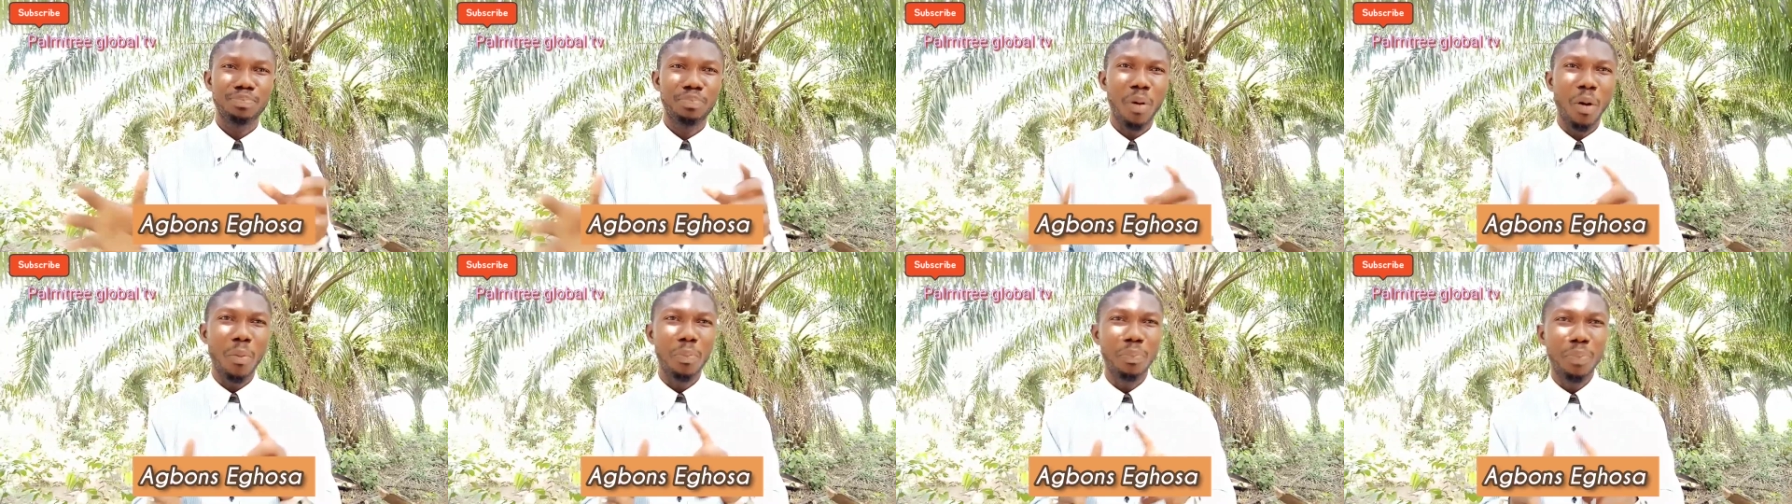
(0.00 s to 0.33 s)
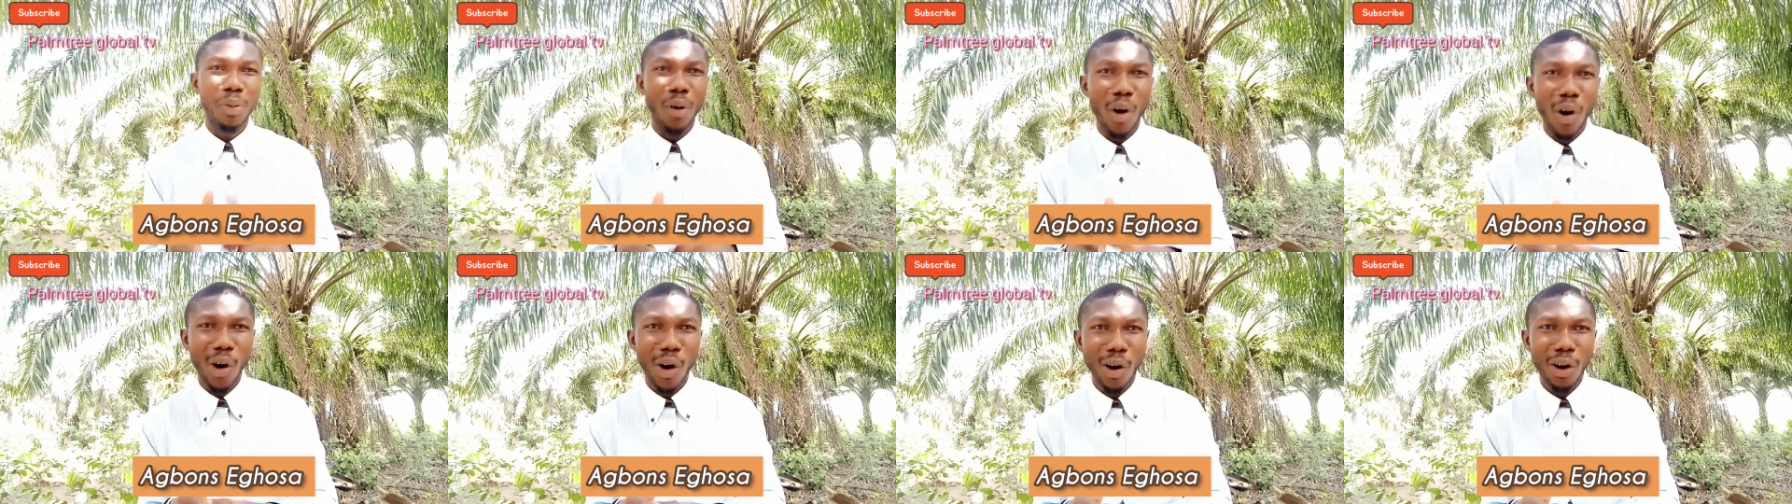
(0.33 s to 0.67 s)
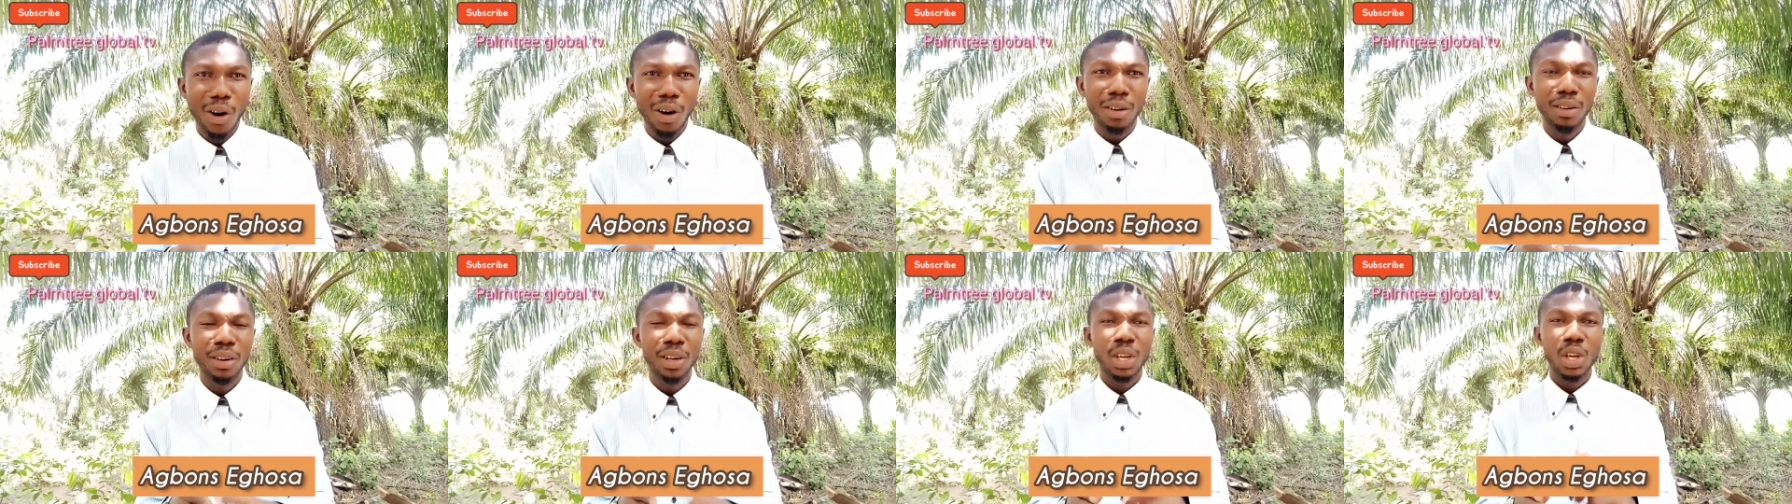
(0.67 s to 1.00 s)
the fruit
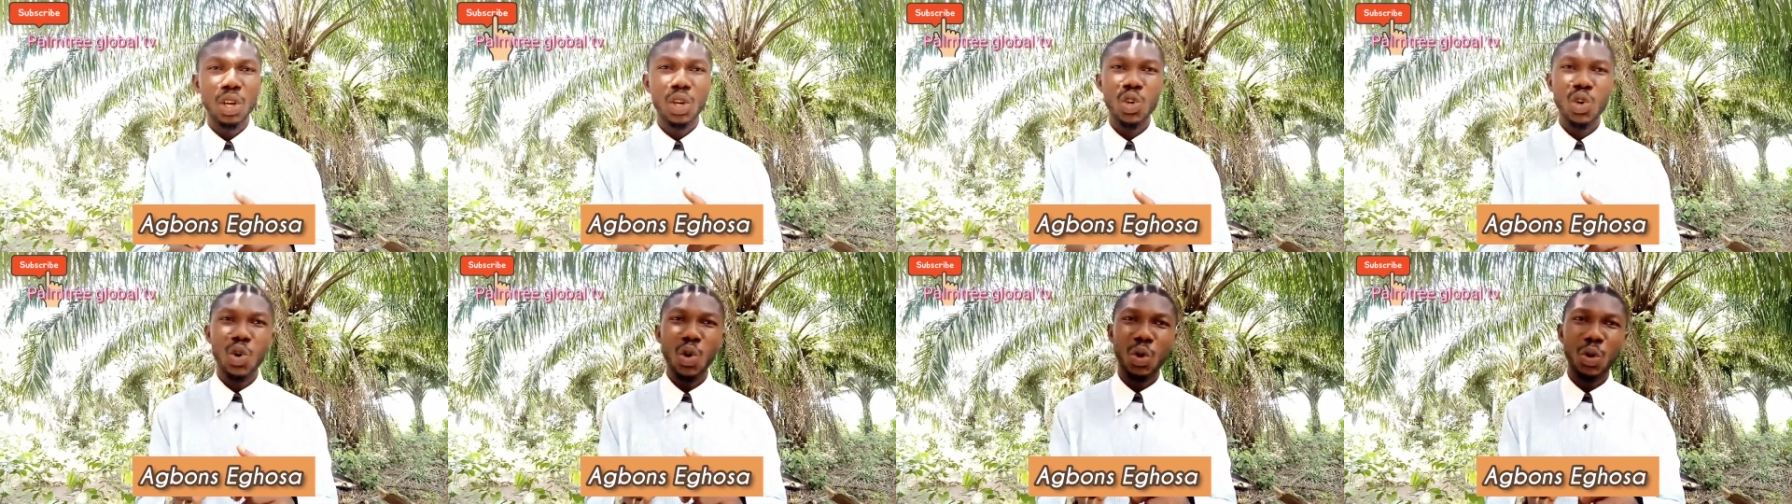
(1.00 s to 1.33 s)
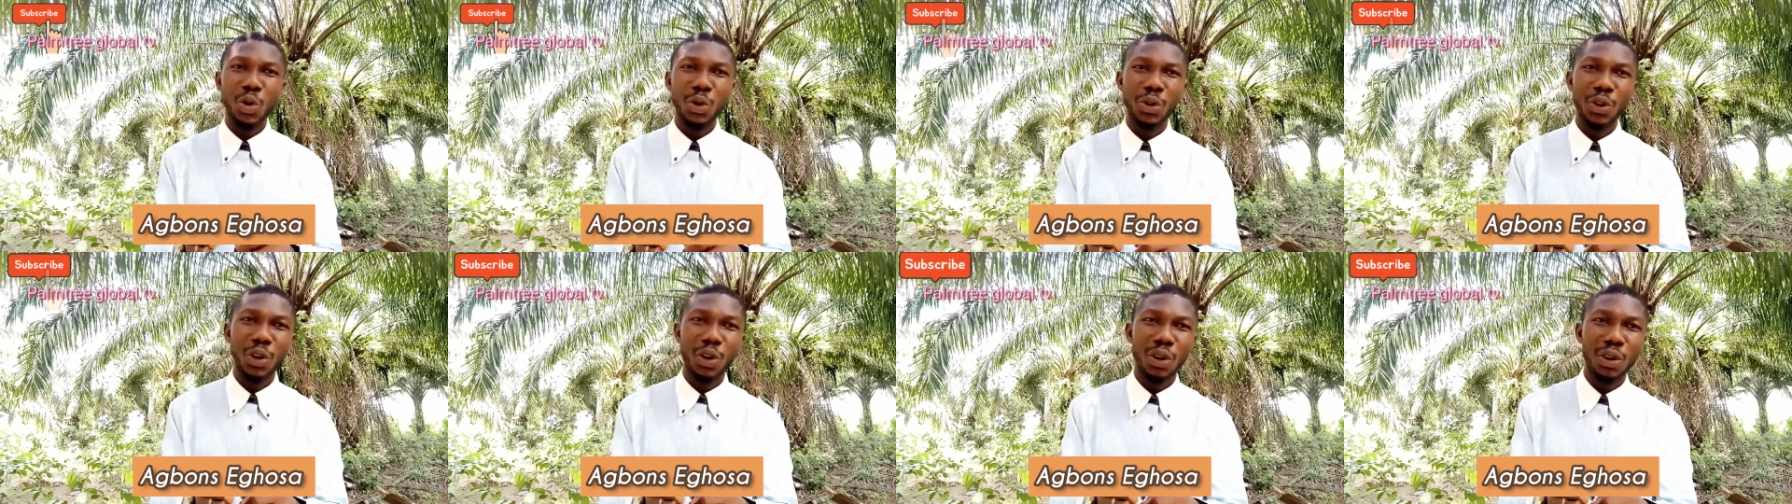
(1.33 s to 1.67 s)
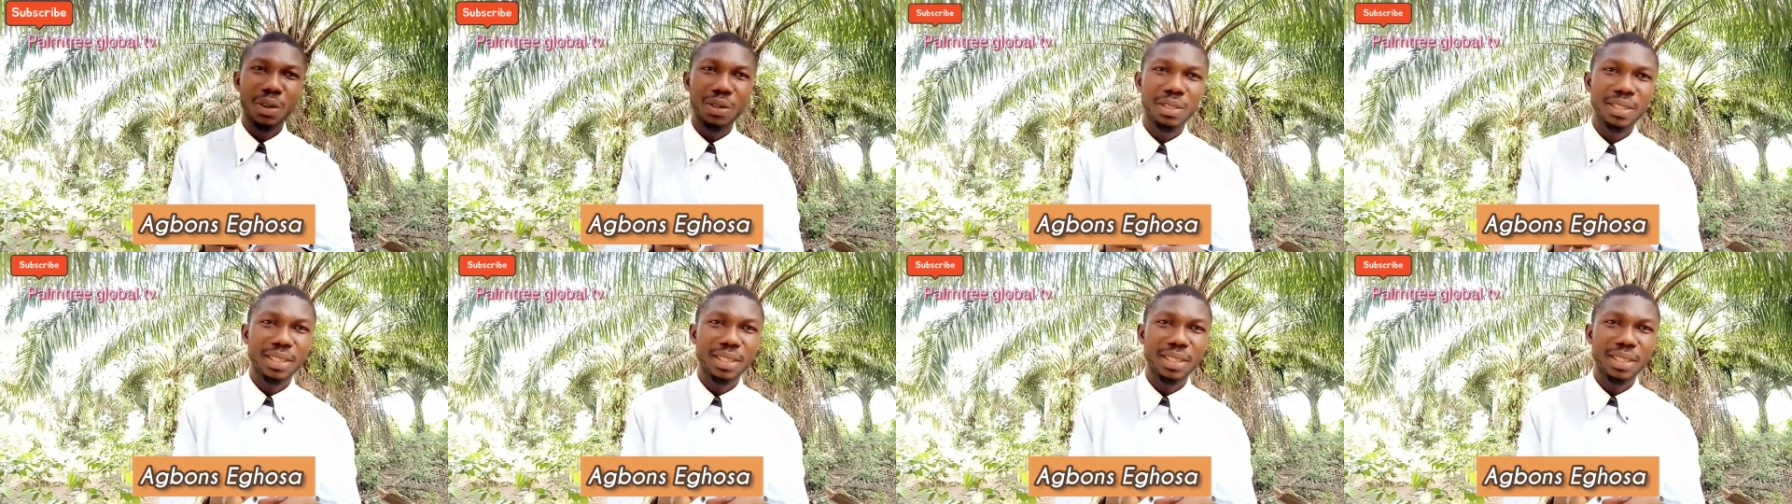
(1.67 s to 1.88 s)
business